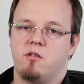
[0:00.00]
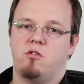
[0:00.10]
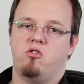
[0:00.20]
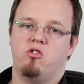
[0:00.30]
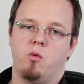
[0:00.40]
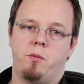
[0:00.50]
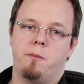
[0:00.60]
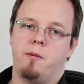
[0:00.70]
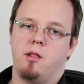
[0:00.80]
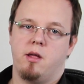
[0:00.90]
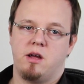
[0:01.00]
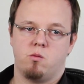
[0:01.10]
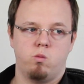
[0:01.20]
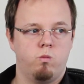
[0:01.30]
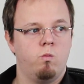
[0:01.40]
to show people
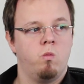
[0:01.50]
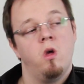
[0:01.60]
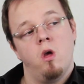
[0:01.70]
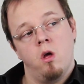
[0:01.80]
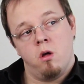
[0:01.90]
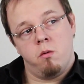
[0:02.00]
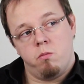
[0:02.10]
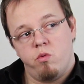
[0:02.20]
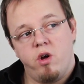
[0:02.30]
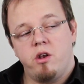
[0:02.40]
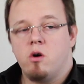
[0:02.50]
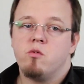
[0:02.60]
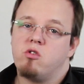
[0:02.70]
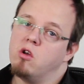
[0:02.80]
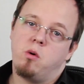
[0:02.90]
that they
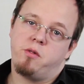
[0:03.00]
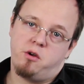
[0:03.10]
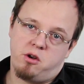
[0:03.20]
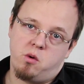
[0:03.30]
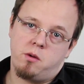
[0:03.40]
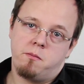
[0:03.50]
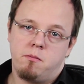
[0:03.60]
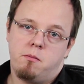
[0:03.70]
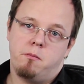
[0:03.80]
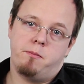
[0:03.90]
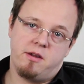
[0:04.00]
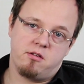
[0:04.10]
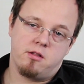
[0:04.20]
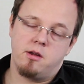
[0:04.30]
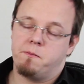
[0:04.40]
don't know what they're doing,
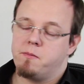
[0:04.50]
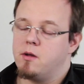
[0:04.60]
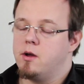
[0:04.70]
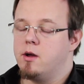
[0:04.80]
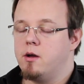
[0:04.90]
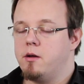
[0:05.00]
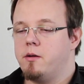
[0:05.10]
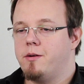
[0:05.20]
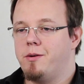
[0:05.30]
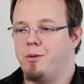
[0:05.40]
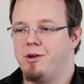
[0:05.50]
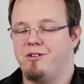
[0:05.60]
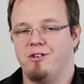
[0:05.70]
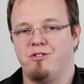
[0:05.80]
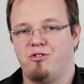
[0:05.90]
basically,
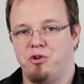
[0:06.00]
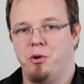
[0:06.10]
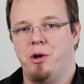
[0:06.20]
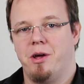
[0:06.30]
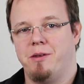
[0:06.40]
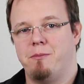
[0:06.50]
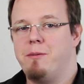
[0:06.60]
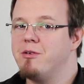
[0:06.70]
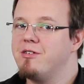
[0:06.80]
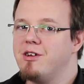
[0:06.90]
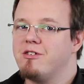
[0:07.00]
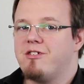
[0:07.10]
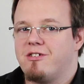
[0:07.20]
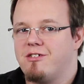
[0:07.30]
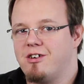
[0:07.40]
which is true, and maybe it's not
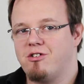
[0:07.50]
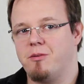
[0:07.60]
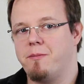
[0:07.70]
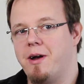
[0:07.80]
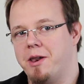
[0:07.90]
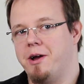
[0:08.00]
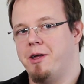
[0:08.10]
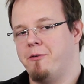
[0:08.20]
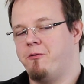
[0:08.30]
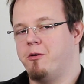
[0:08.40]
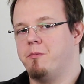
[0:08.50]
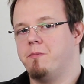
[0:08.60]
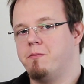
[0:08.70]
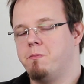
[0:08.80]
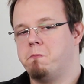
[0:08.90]
such a bad idea for
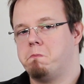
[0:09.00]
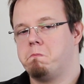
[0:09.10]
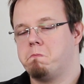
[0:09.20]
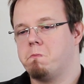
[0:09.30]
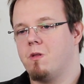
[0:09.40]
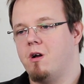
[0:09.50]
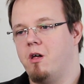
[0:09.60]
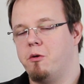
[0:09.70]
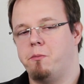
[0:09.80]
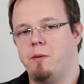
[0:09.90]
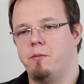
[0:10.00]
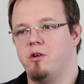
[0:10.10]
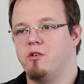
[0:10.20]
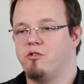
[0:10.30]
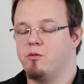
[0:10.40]
other
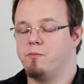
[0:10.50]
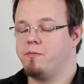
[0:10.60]
people also.